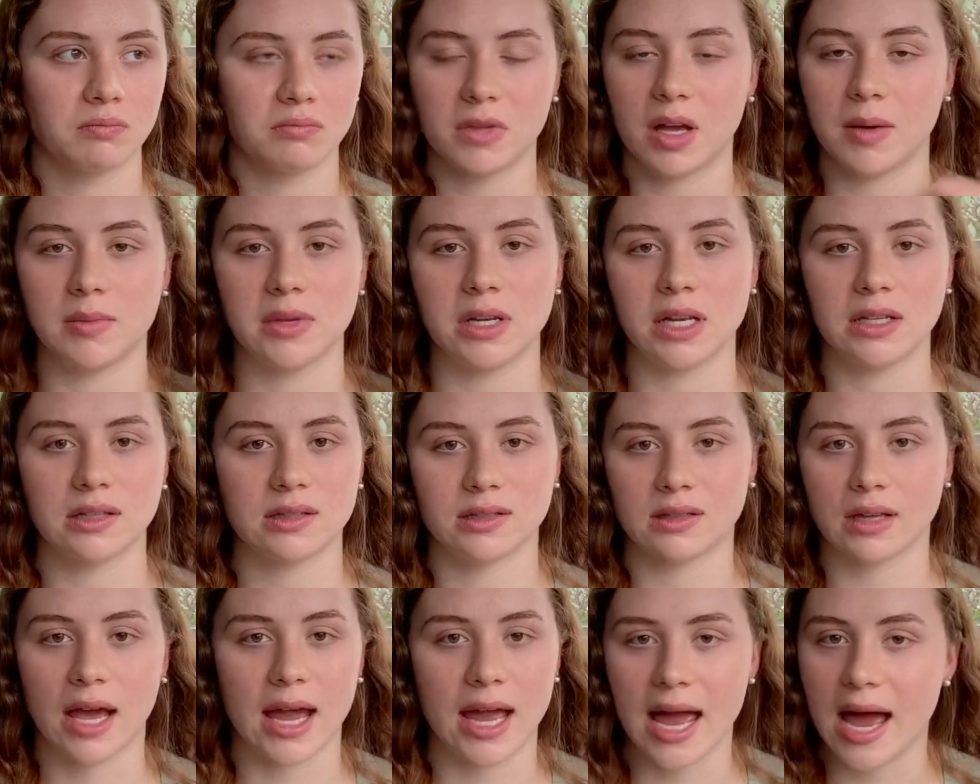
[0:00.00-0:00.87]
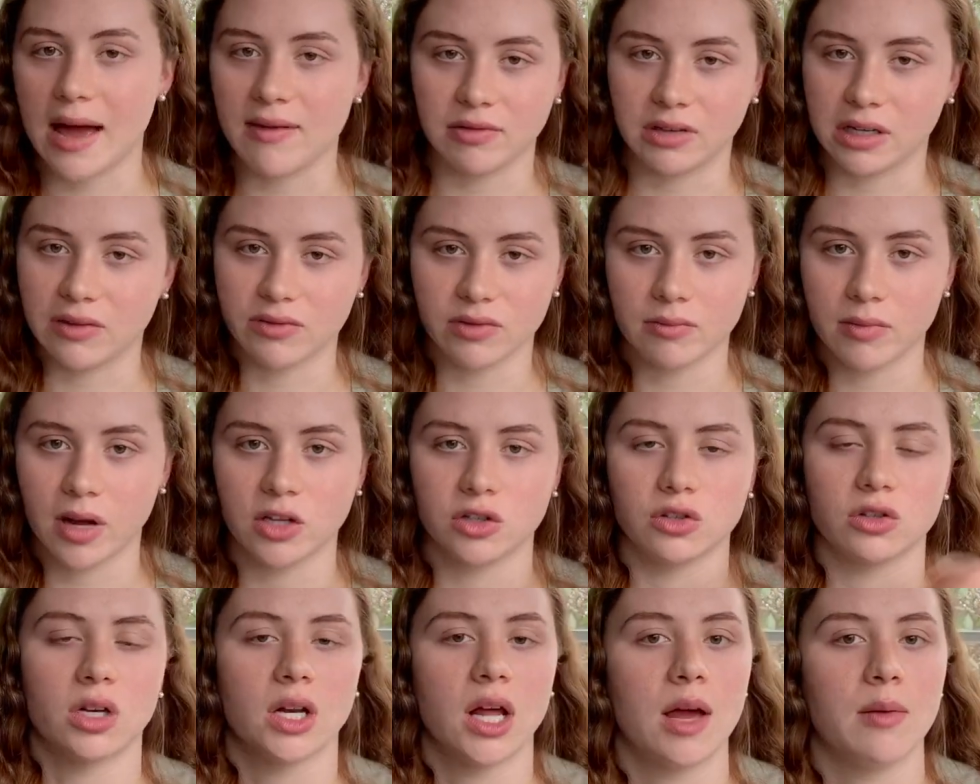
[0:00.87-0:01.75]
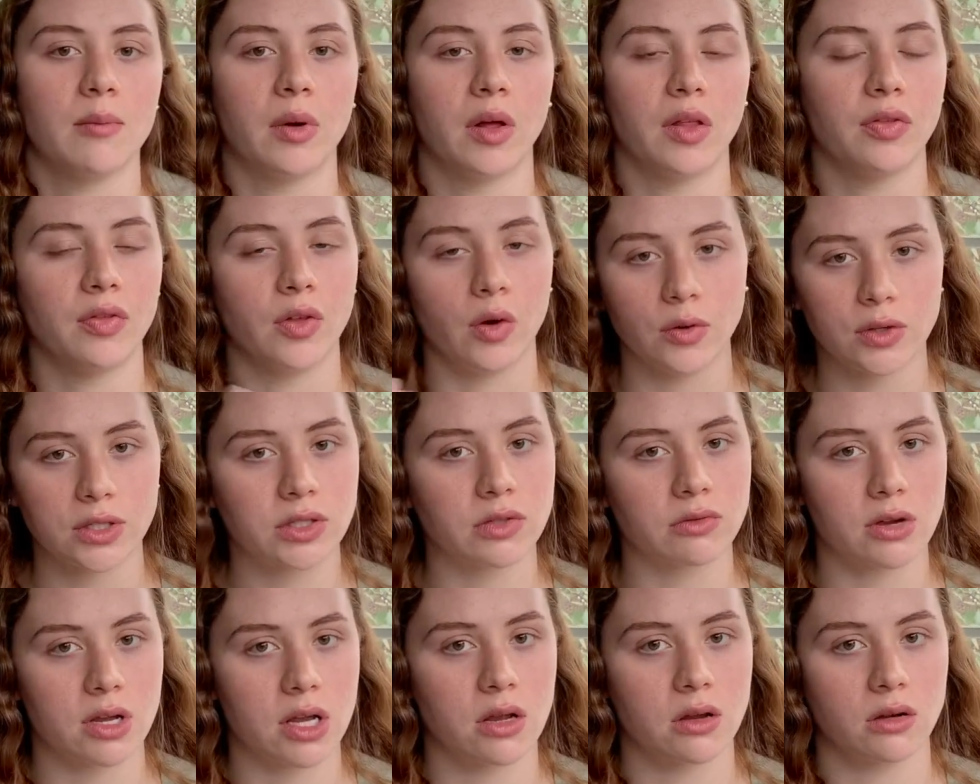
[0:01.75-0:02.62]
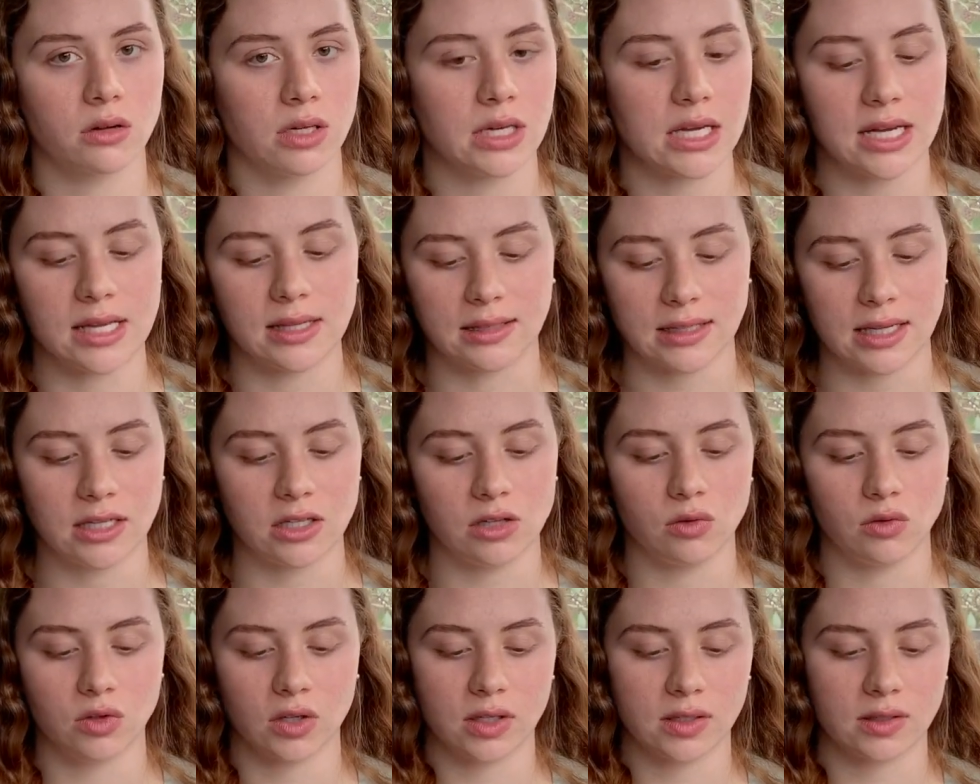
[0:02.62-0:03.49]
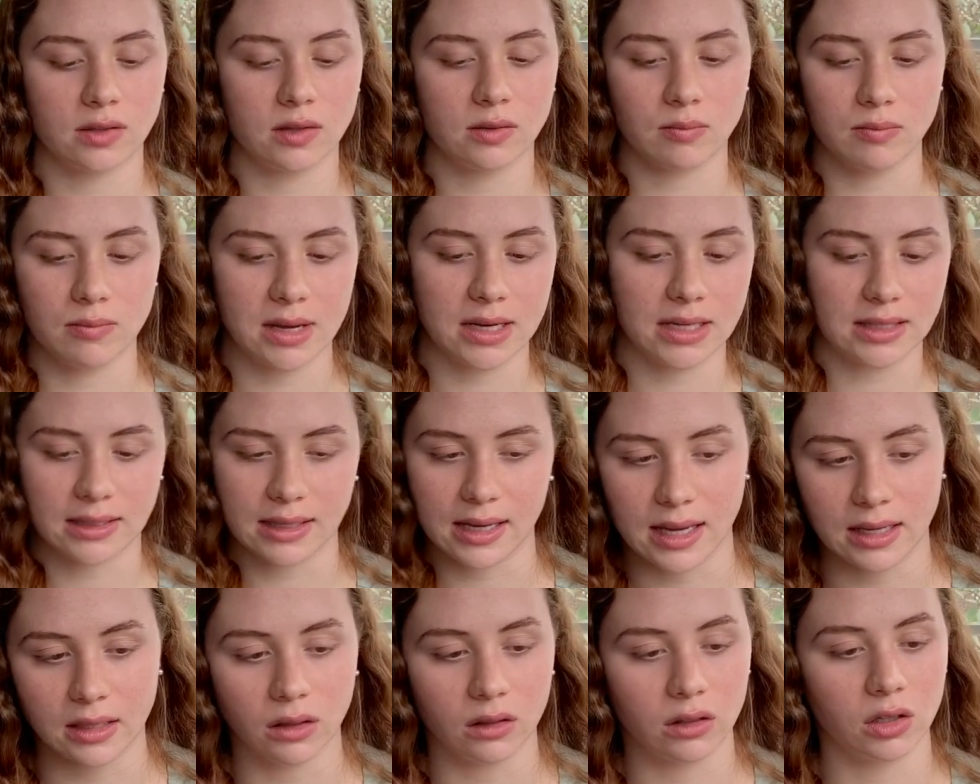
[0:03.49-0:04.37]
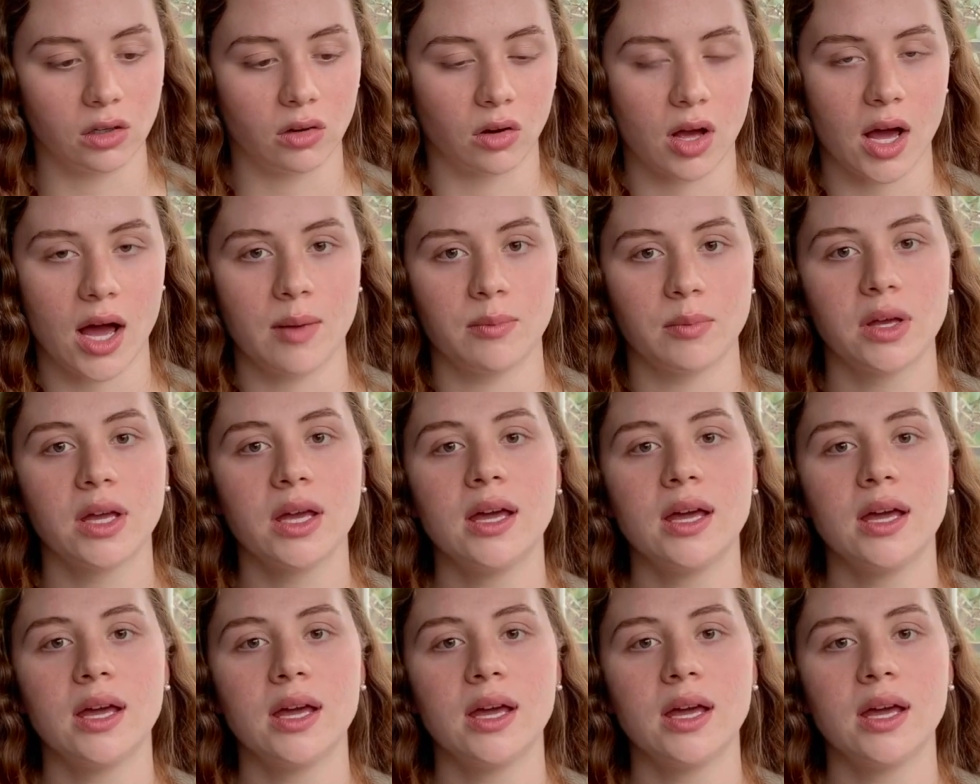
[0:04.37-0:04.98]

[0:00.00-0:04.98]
I mean, I haven't ever measured it, but those 3 ingredients, and you just mix it in a little cup